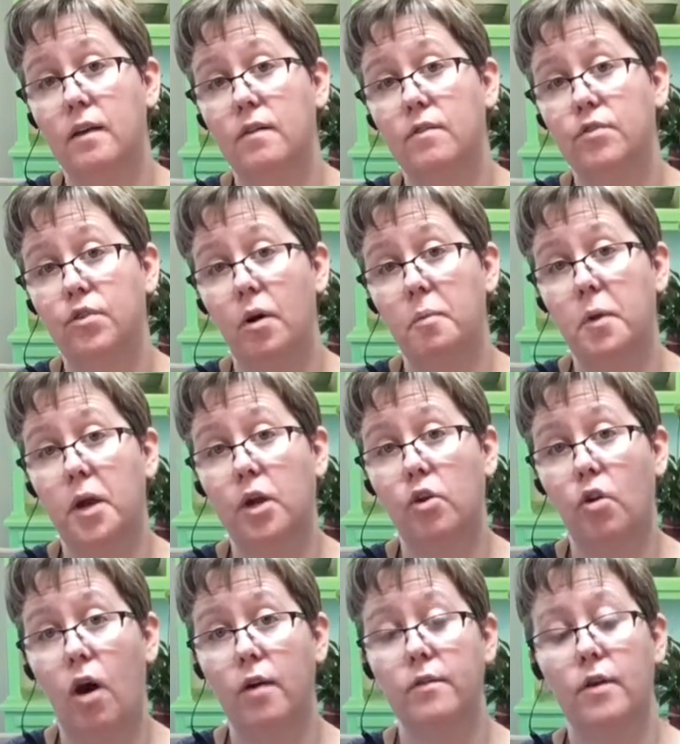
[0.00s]
So I'm gonna
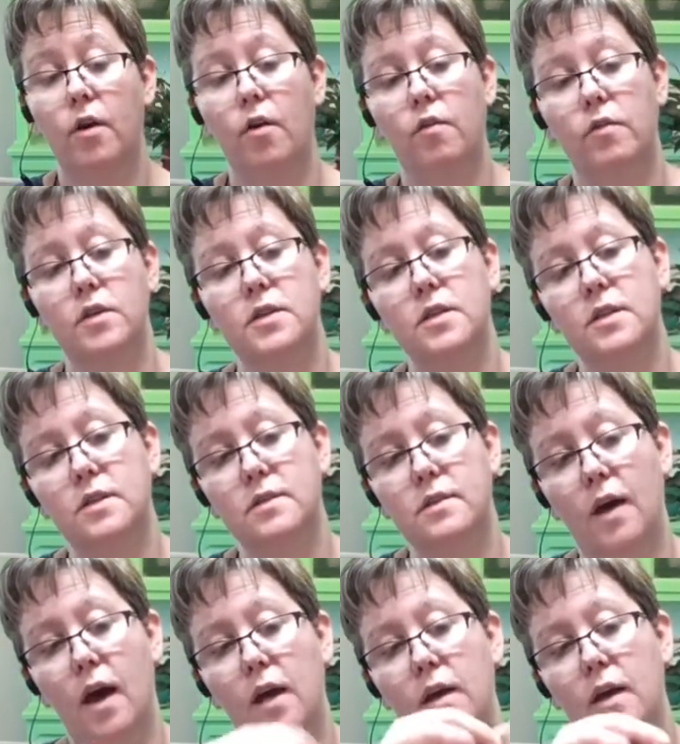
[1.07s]
cross it over to this
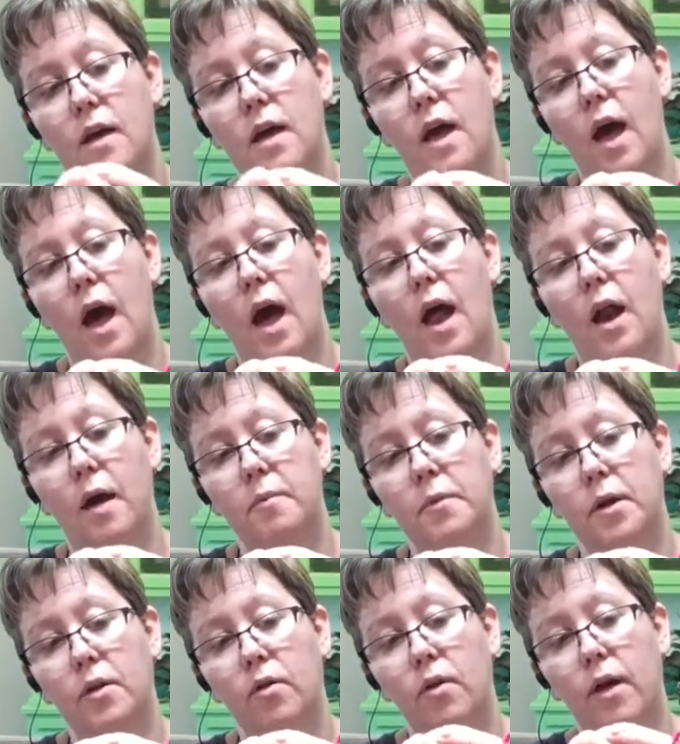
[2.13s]
side. And I'm
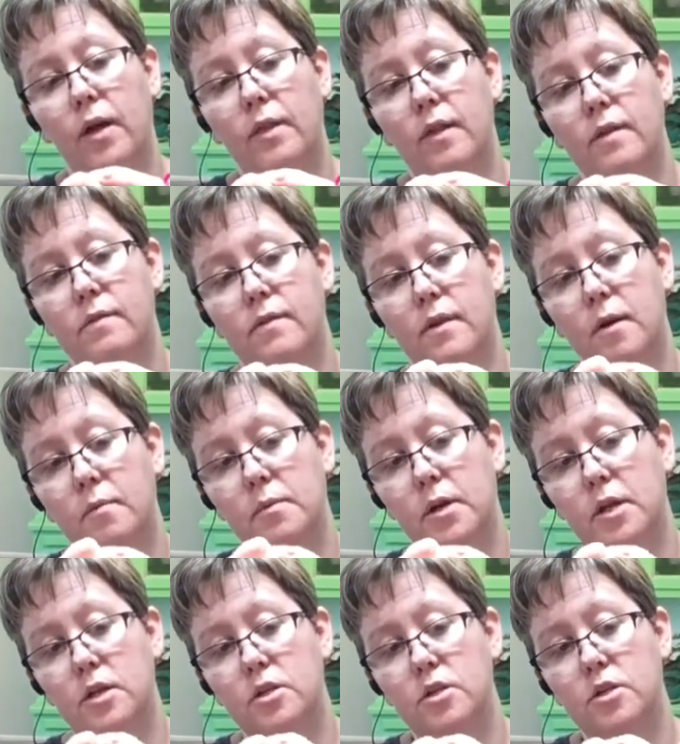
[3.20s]
gonna go like this and I'm
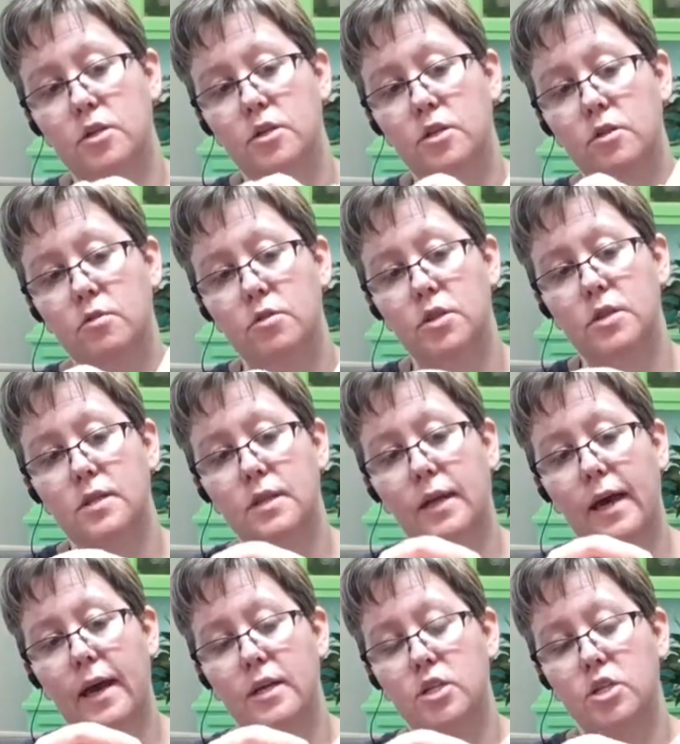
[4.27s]
gonna just do just
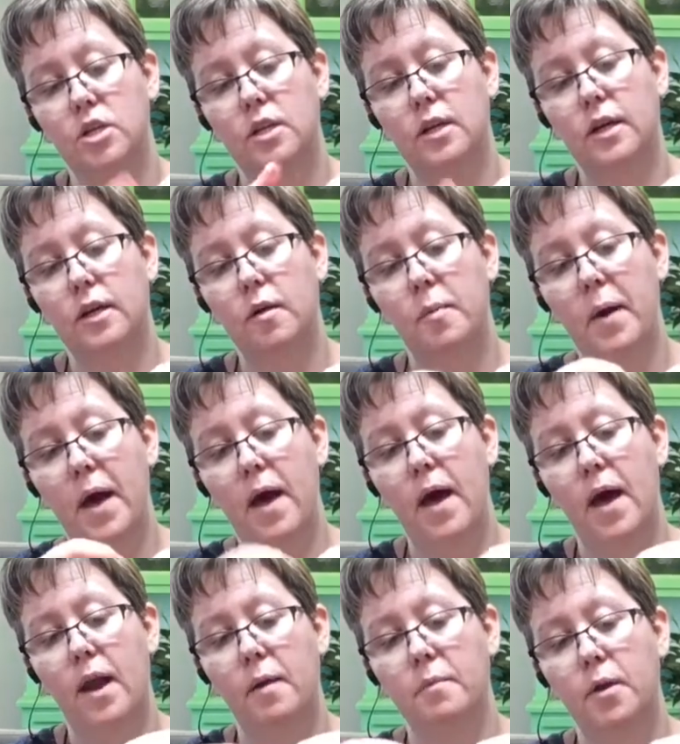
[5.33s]
catch it a little bit
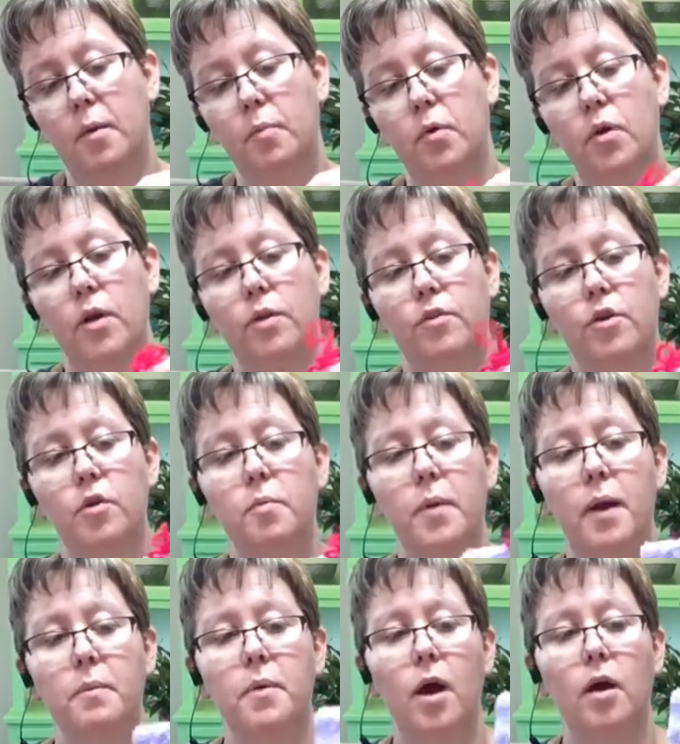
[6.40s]
and I'm gonna pull it through, but
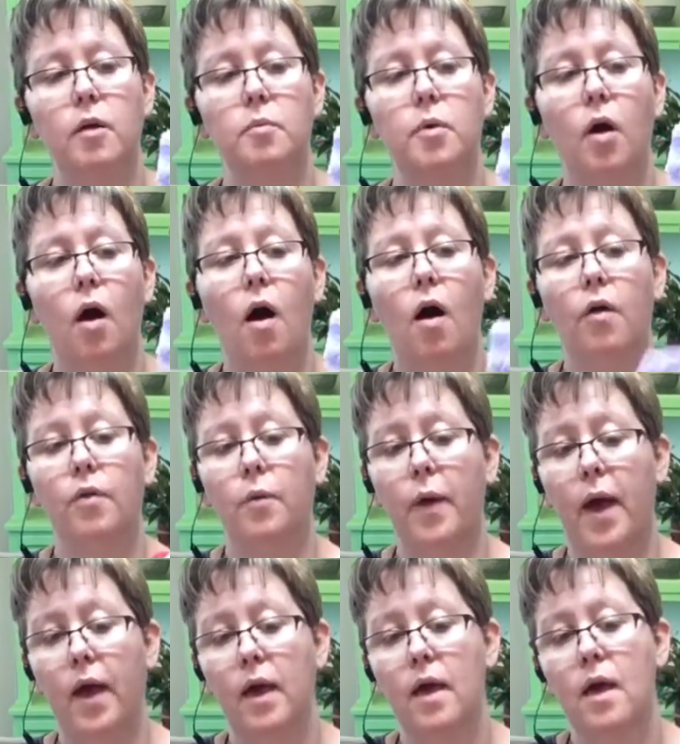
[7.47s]
I'm not gonna pull all the
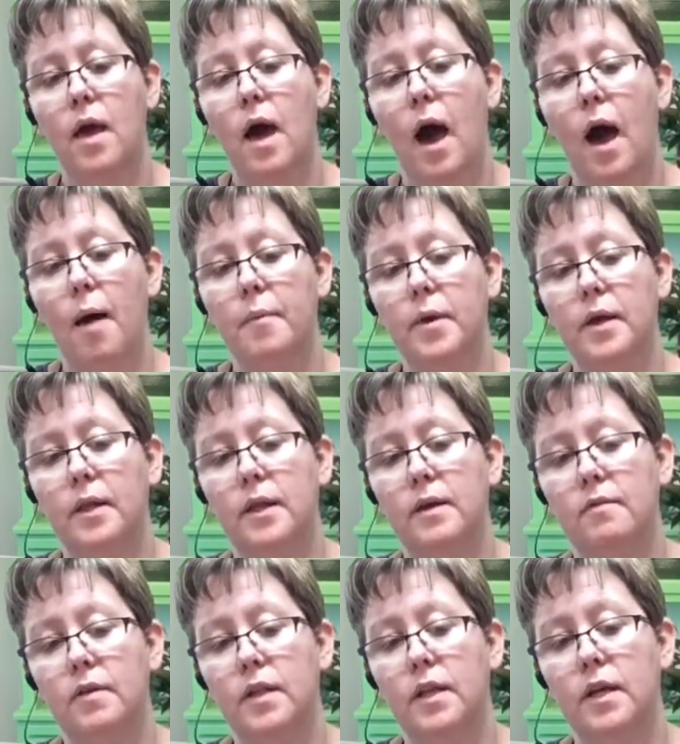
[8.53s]
way. I'm gonna
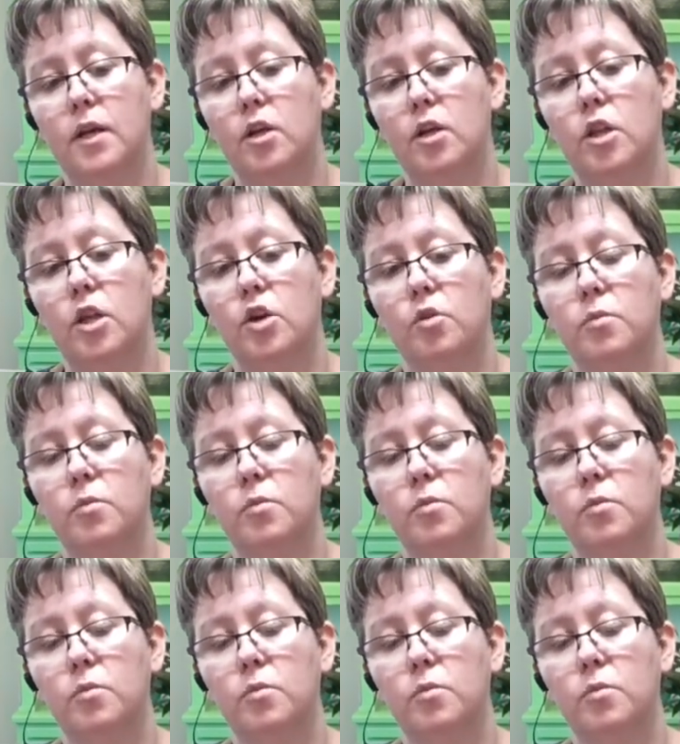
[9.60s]
leave a little loop.